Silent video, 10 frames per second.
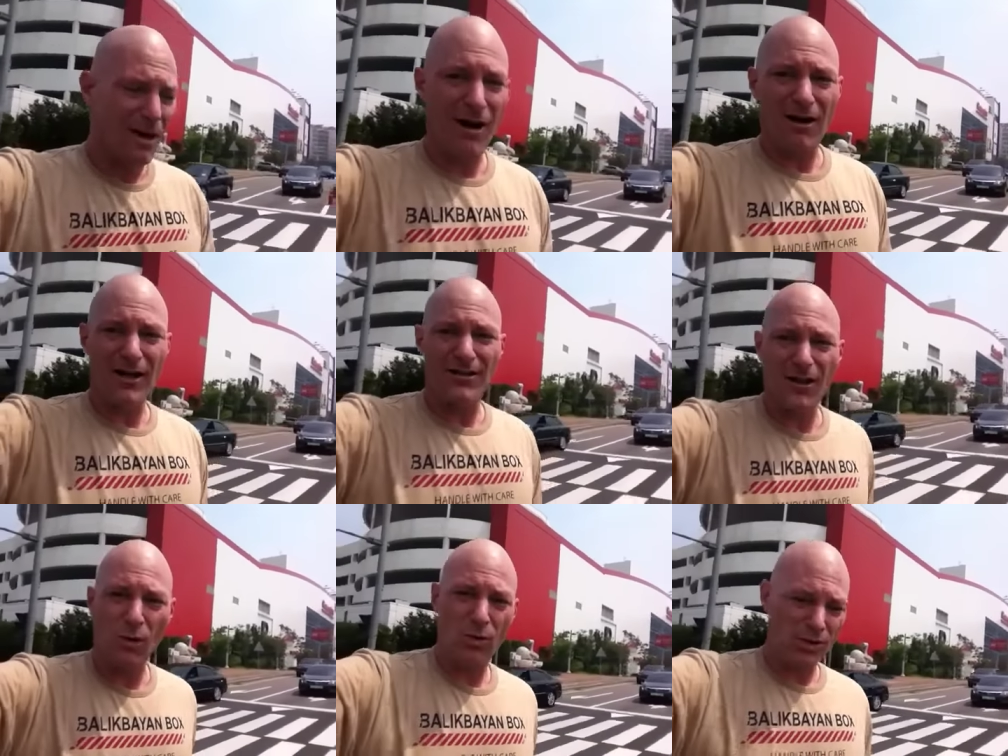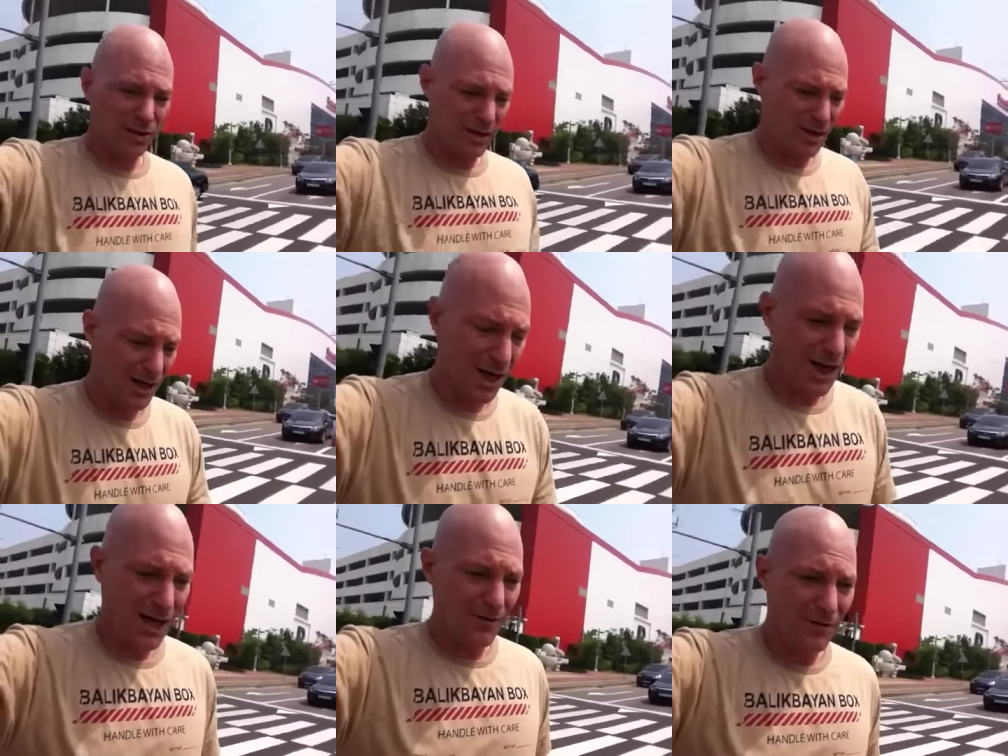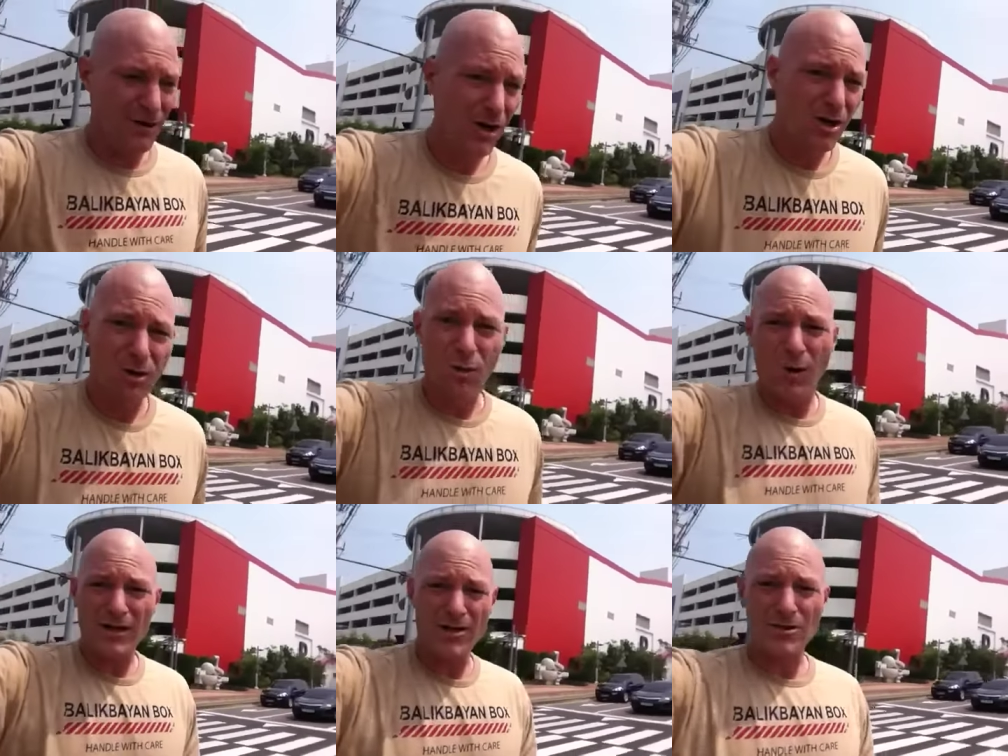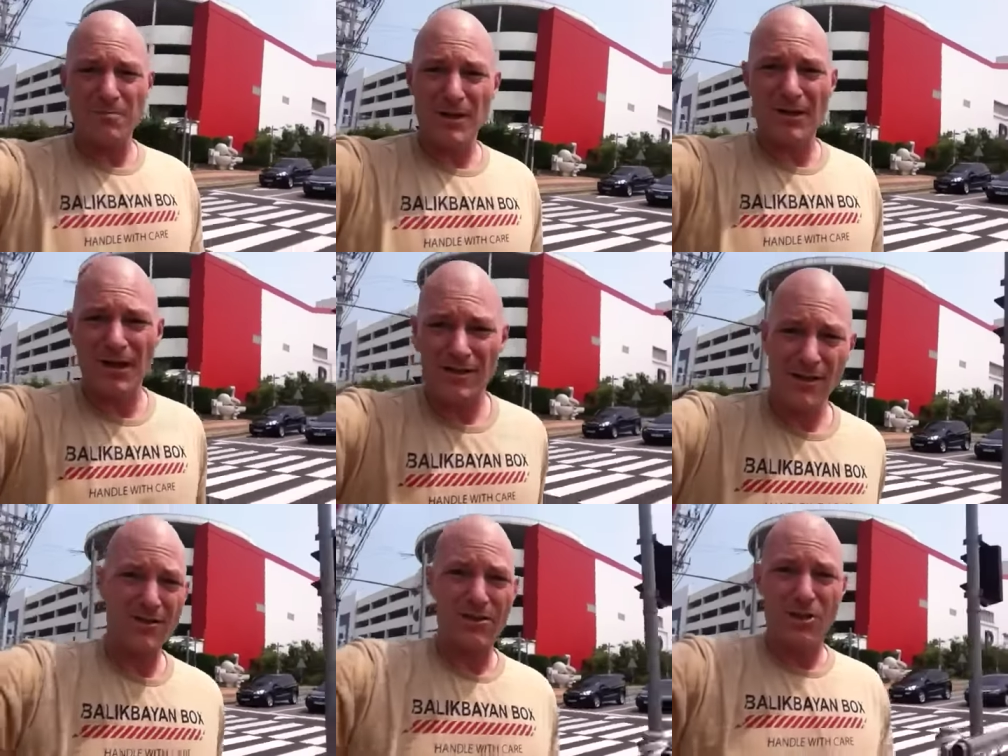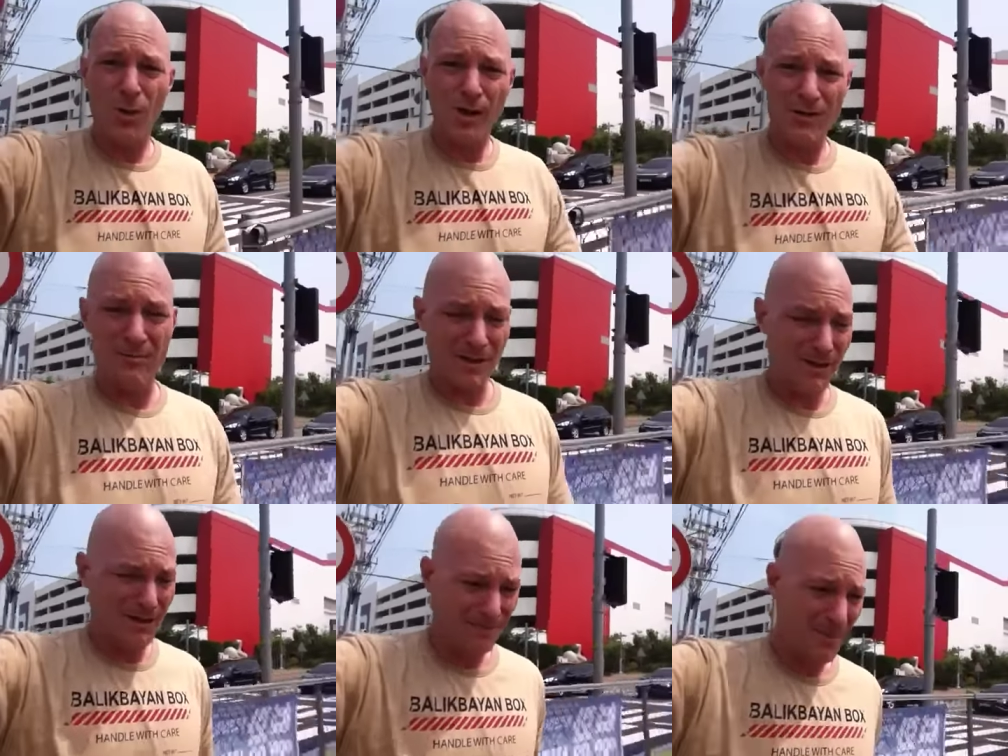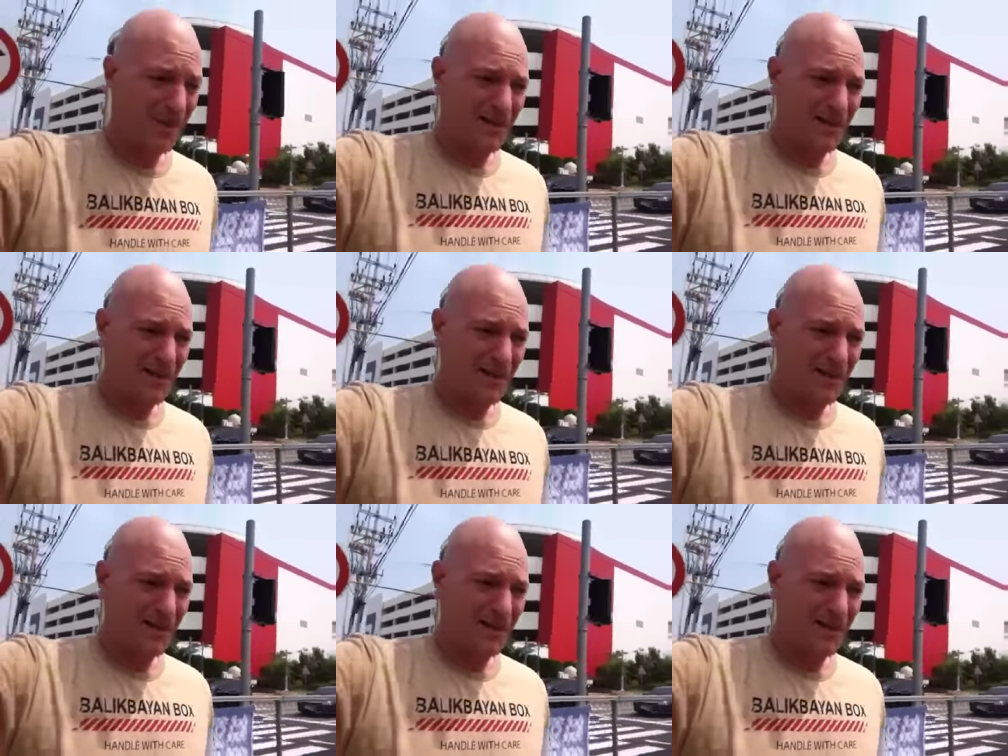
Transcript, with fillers: are in the order of 100 million to 200 million